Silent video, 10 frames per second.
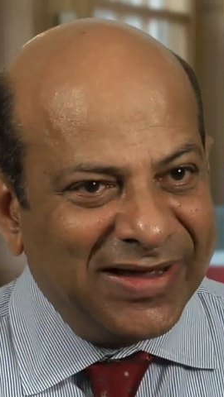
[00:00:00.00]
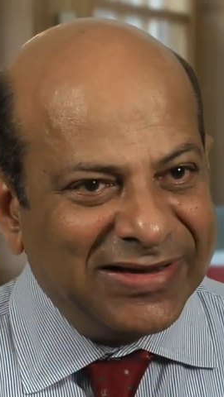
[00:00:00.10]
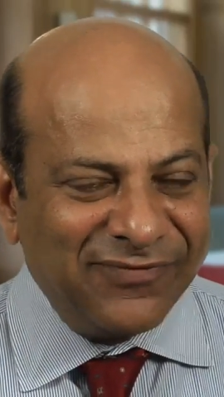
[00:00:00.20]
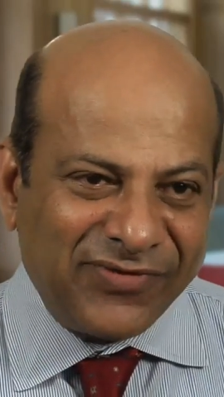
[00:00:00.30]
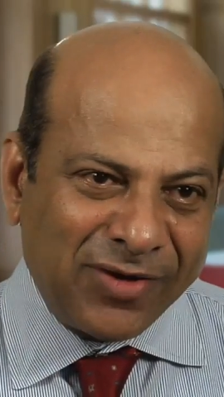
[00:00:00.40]

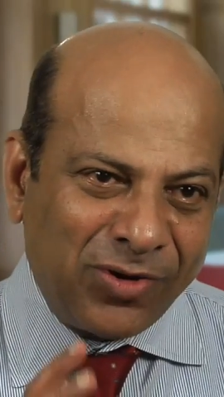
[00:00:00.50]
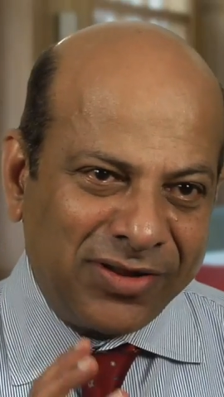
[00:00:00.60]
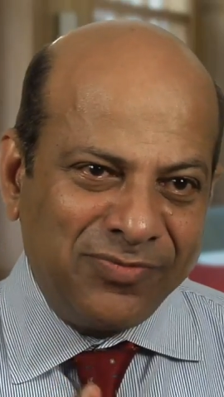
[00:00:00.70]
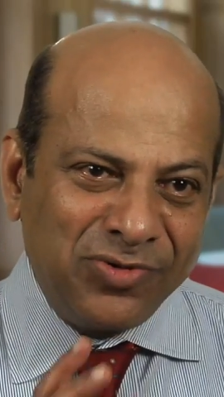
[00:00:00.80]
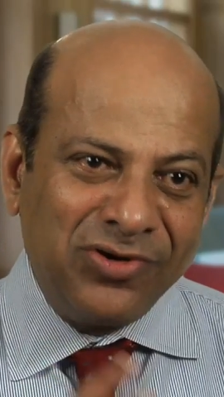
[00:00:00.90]
In fact, one of
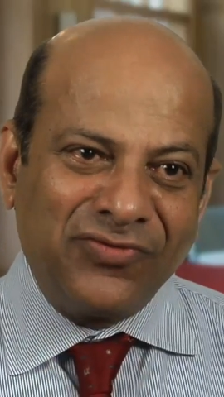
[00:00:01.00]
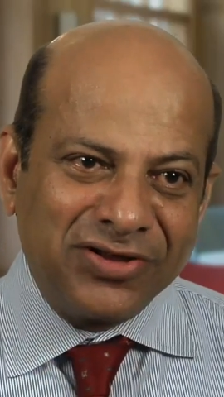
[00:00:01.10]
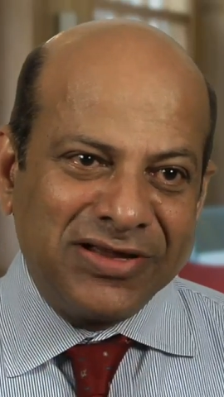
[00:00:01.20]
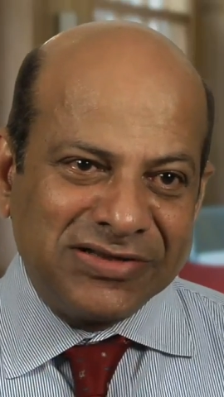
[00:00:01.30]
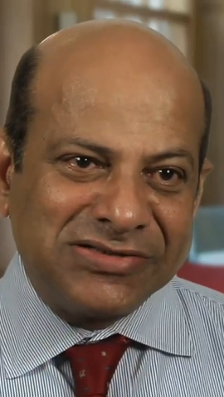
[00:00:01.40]
the beautiful
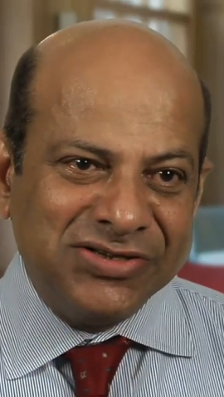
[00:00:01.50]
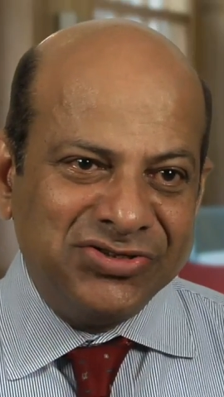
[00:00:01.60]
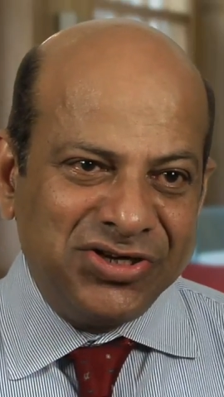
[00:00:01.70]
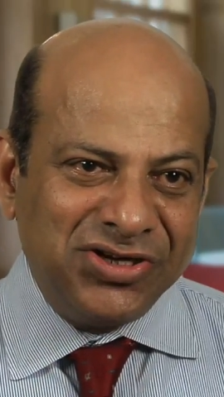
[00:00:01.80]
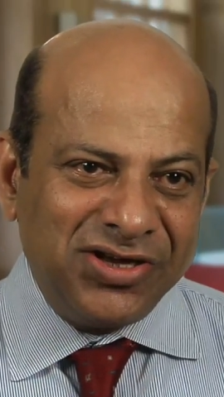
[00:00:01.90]
things in
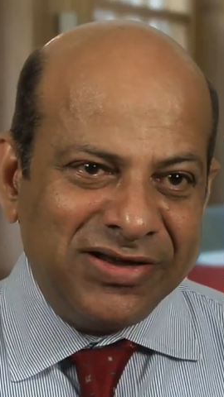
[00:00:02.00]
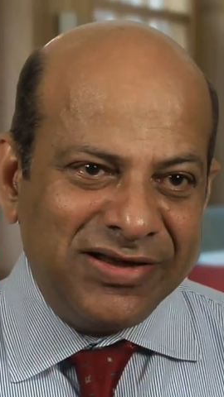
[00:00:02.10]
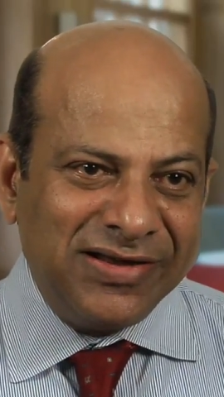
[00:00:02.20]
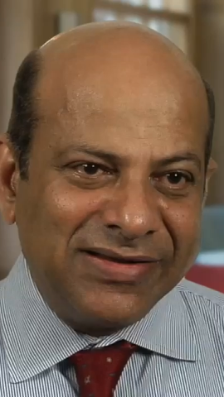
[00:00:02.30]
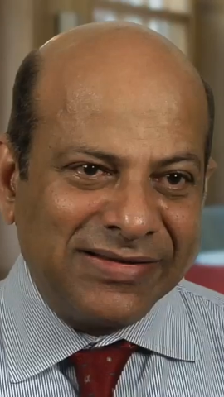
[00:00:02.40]
GE
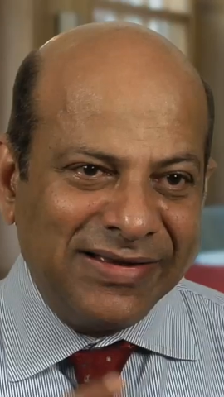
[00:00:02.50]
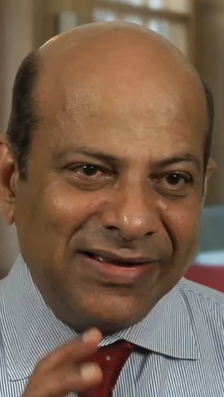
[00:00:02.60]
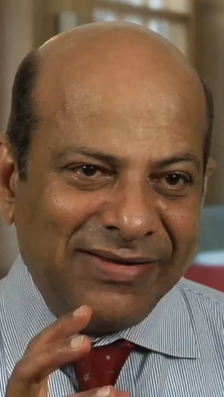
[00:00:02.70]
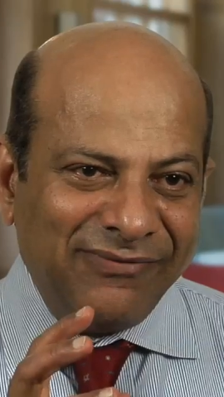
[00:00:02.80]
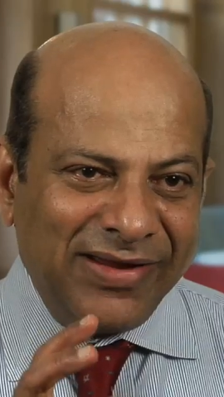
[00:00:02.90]
is
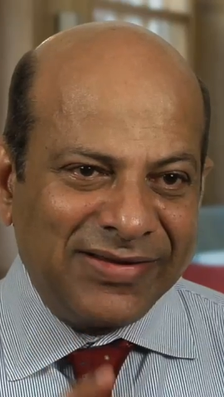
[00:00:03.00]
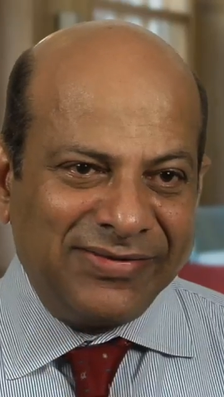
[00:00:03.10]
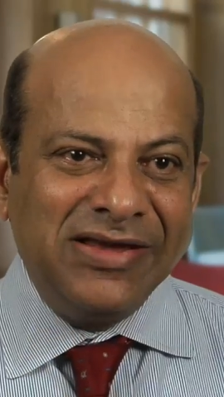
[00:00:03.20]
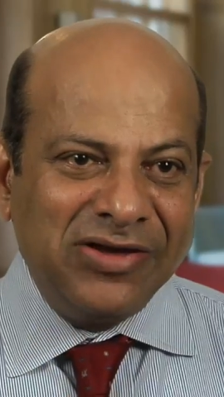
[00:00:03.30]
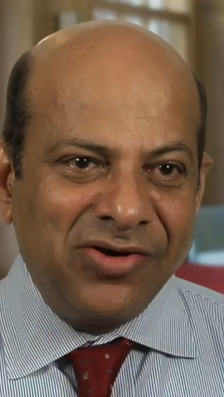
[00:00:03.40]
when a
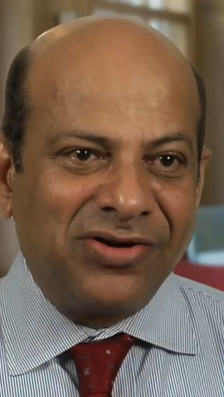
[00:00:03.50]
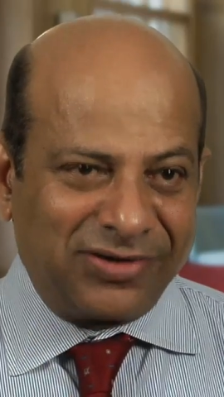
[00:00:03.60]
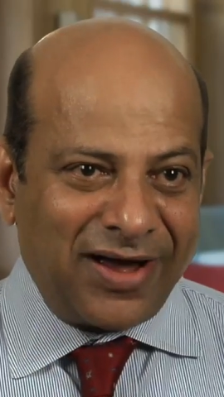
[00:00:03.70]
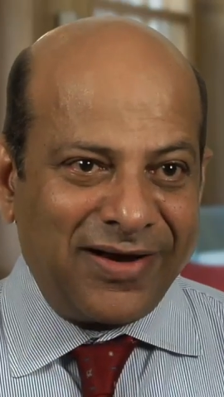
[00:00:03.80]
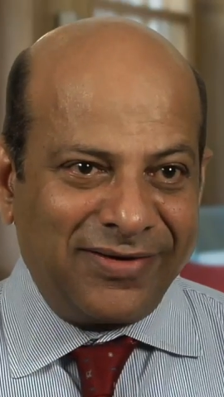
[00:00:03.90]
CEO
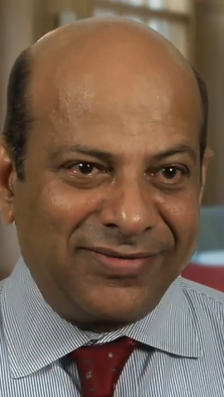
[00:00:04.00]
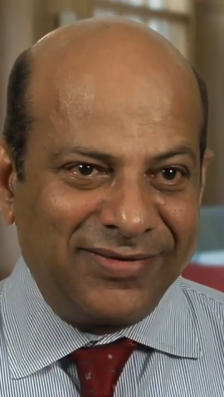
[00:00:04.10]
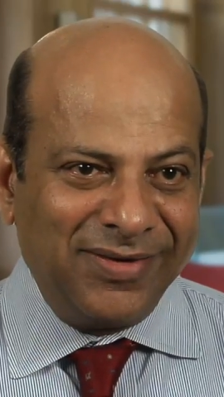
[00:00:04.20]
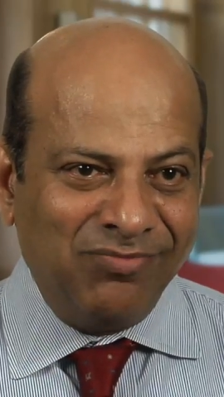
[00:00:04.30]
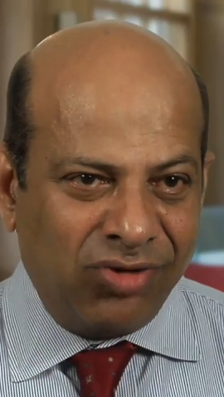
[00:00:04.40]
retires,
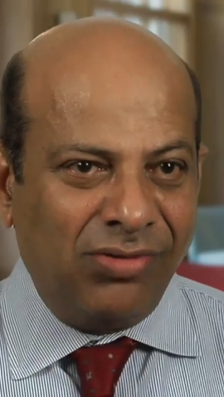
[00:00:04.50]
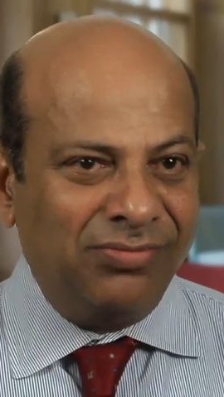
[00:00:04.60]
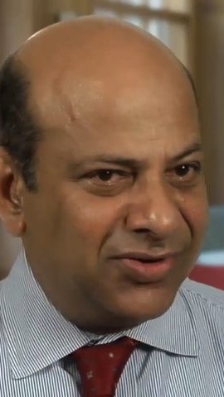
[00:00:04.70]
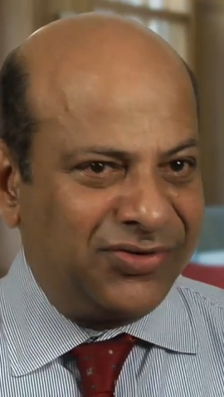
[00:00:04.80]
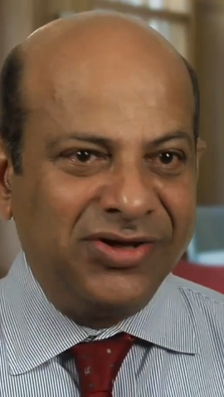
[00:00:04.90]

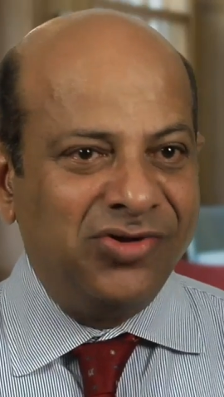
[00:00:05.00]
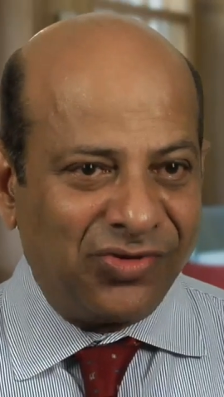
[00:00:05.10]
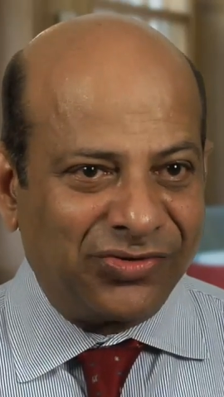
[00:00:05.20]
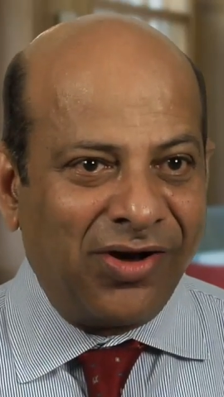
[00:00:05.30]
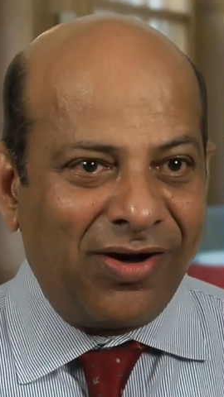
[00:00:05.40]
boom, the CEO
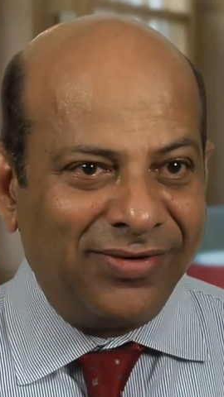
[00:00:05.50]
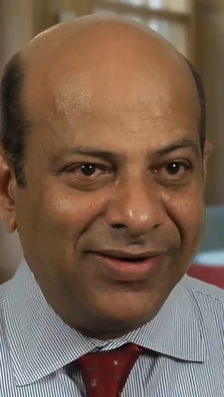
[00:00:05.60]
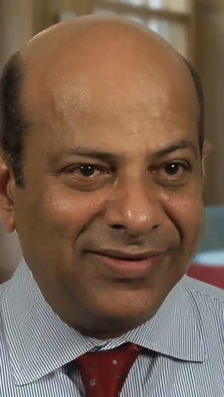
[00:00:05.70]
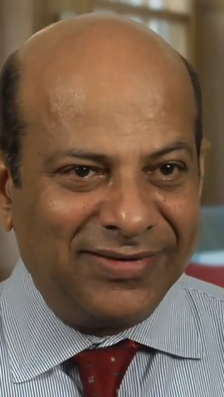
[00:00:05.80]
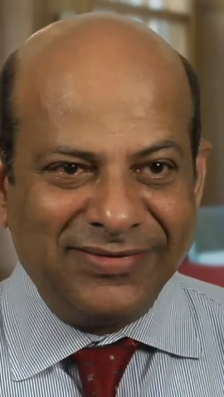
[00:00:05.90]
is gone,
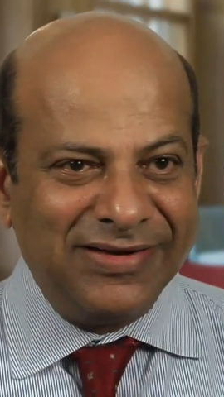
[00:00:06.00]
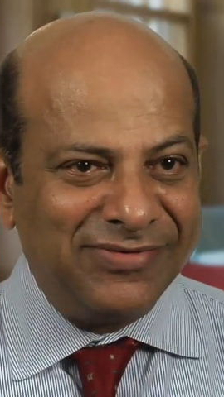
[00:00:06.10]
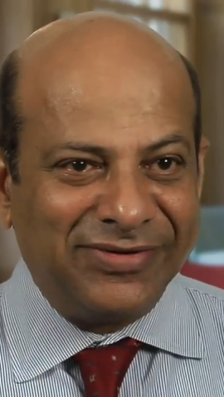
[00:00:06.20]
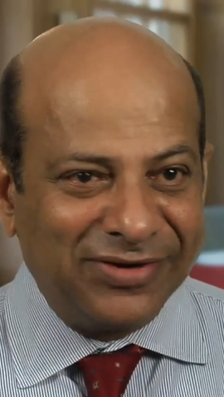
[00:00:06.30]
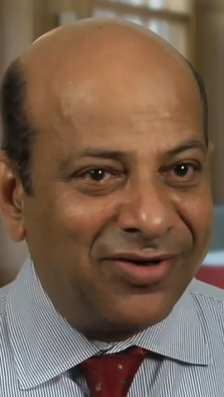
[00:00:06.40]
doesn't
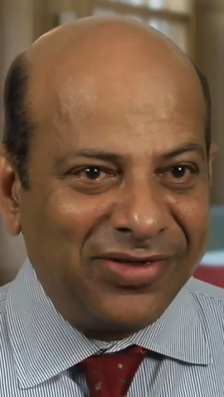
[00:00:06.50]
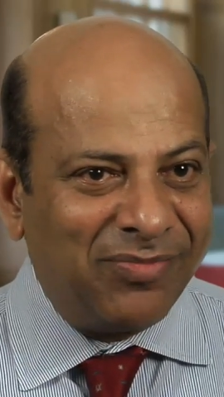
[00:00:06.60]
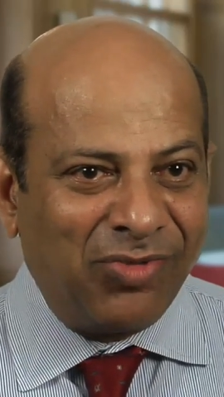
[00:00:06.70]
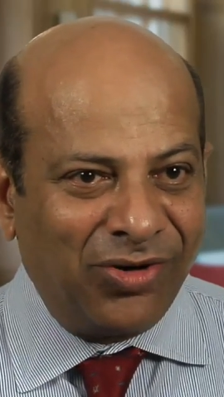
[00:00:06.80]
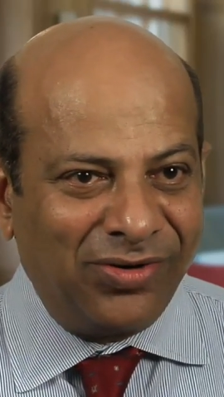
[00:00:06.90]
even sit on the
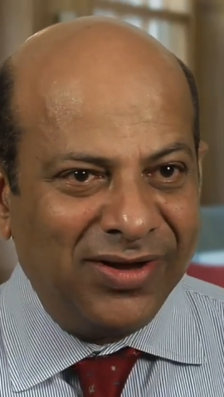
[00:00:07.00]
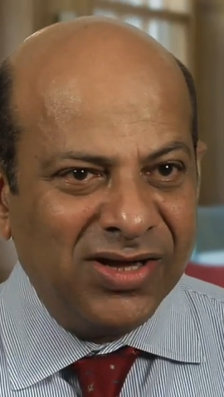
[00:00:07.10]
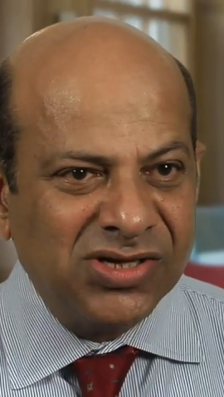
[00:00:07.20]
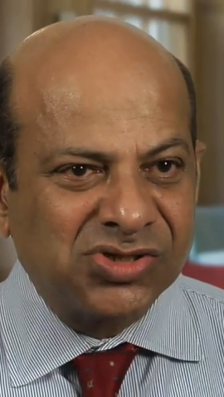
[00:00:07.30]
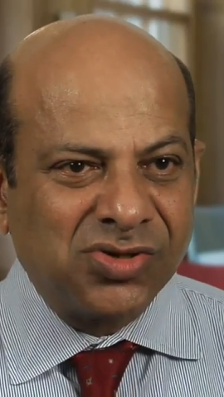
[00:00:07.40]
board,
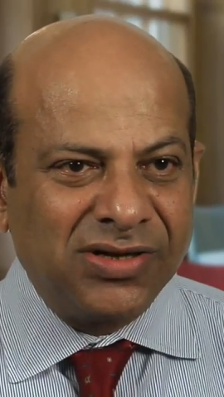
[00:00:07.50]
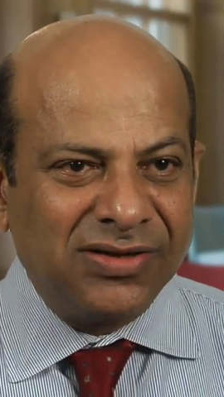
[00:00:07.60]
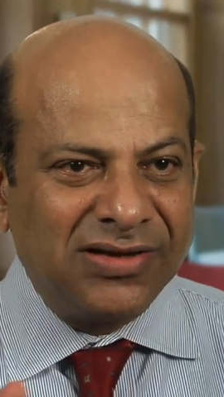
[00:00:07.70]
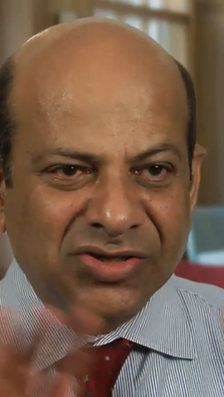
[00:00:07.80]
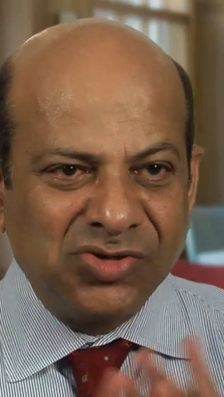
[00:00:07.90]
so
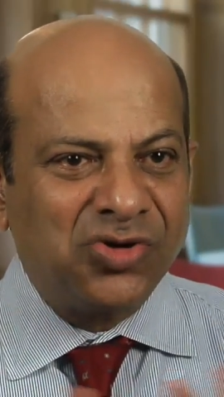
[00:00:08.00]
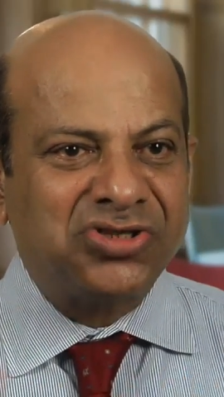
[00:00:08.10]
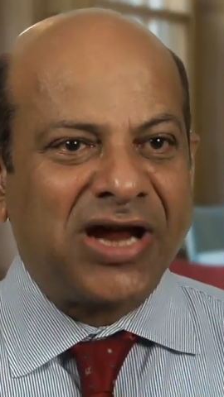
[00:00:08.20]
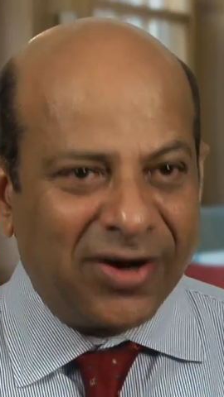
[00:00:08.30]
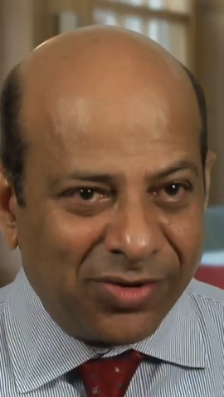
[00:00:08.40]
that there is no
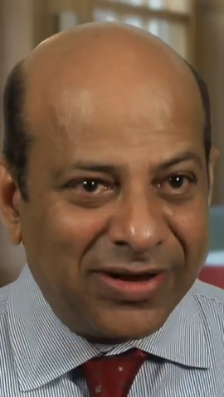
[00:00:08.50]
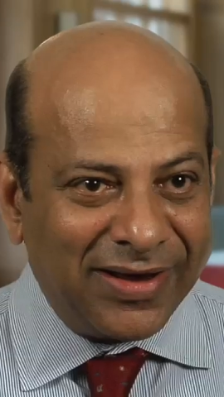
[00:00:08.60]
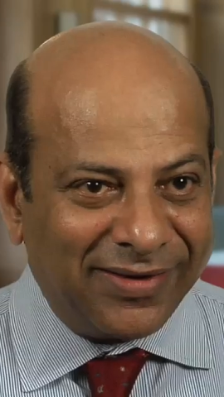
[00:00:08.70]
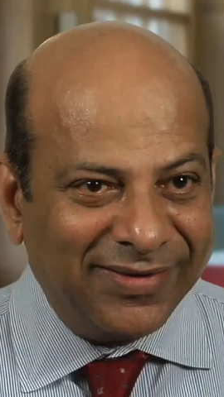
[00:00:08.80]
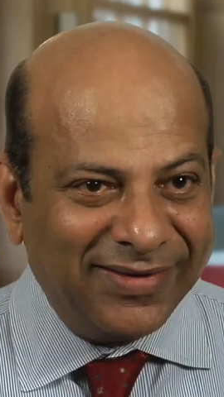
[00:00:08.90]
shadow there.